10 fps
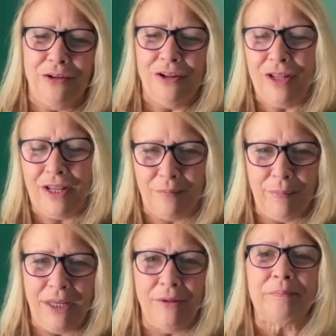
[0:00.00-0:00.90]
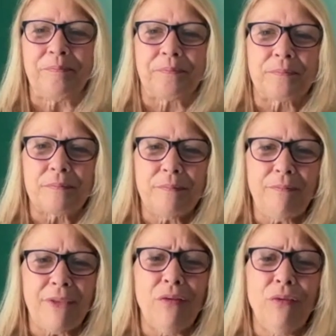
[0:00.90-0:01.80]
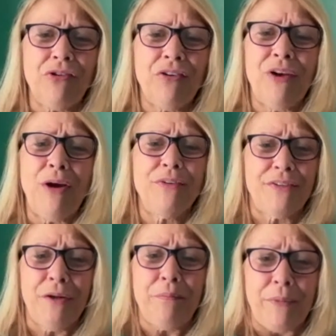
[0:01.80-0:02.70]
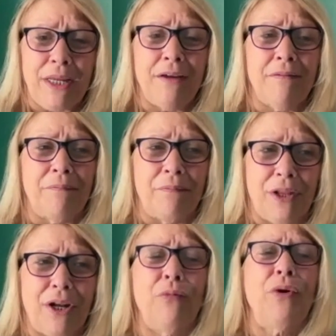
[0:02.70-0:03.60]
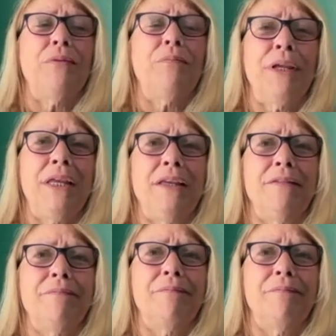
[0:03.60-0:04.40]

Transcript: look like me. Which, if I was in me, then I wouldn't be